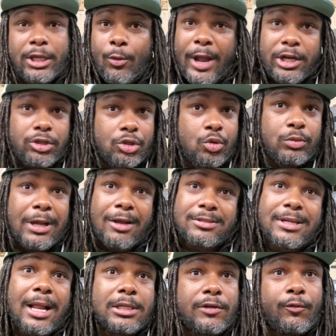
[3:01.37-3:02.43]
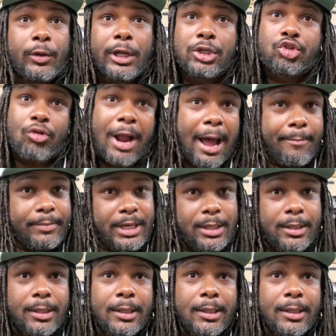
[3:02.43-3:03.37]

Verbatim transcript: I'll give you extra two thousand dollars if you could drop me.